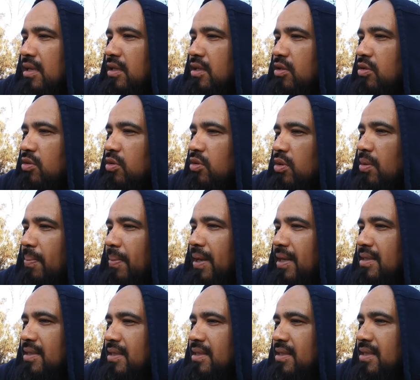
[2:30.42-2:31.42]
you know, the
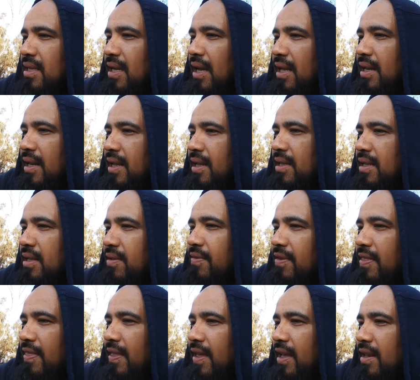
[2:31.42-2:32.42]
message kind of,
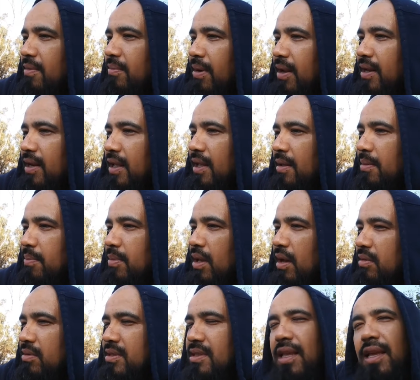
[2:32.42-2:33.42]
even then, right, it hit me.
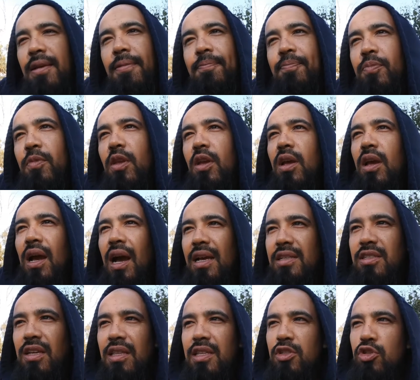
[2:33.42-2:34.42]
I was like, I
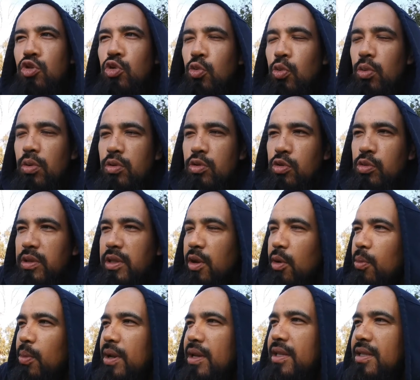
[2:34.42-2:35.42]
saw these two deer
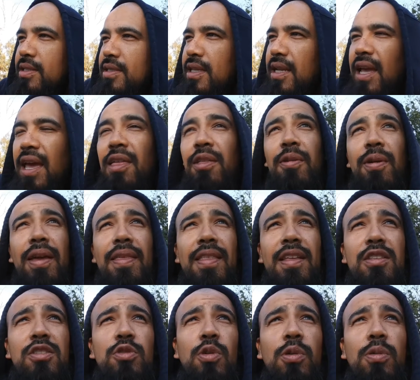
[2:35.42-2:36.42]
running together, and
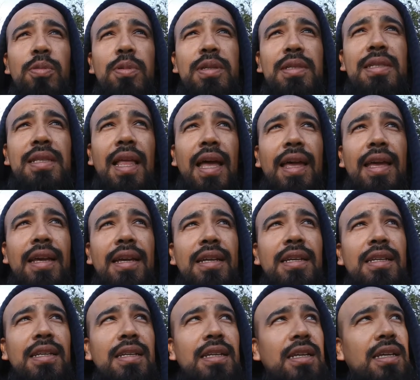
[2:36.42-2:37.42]
then so it was like,
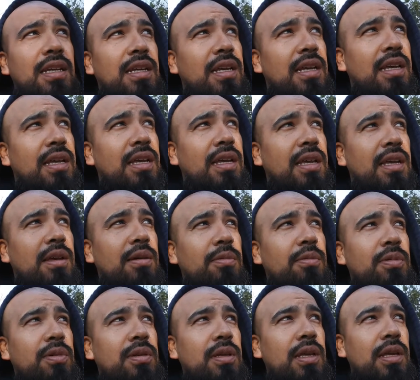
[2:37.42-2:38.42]
it
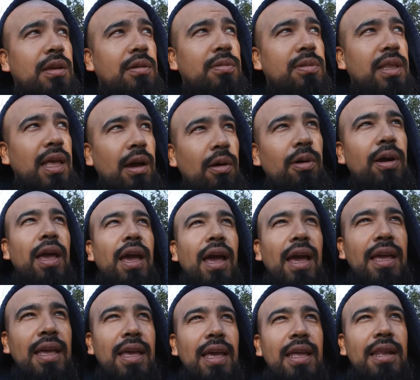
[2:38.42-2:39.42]
was like, okay,
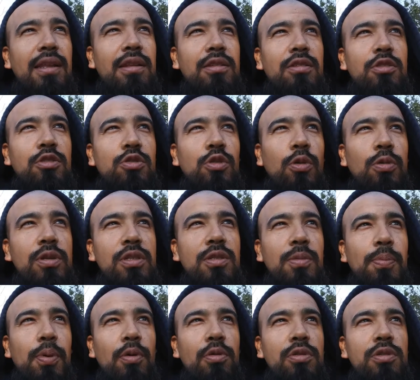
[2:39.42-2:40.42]
I get it. There's always
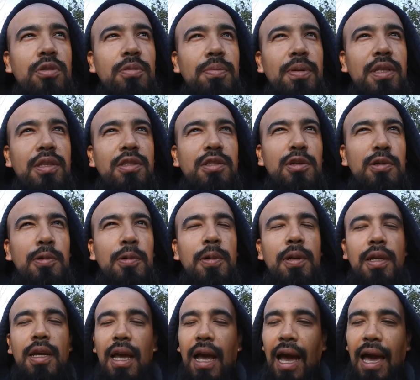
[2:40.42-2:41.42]
supposed to be two.
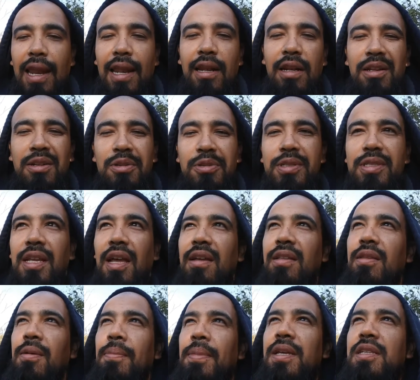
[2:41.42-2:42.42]
I didn't
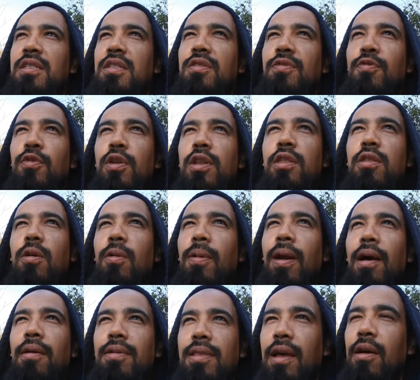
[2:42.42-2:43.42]
understand the message fully though.
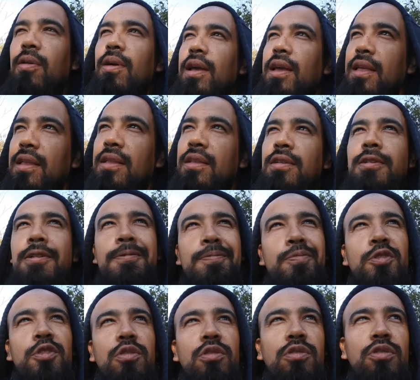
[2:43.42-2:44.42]
Right? I was like, okay,
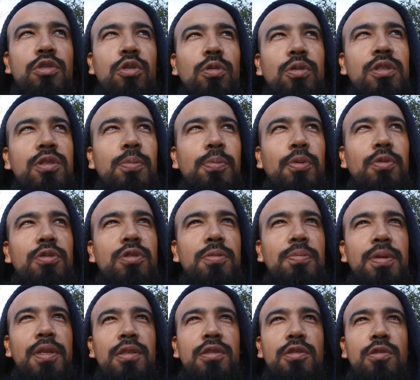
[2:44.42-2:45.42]
so there's always supposed to
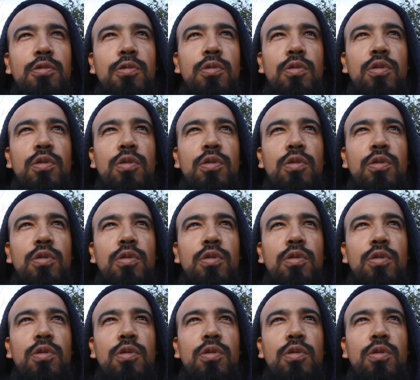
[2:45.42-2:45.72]
be two.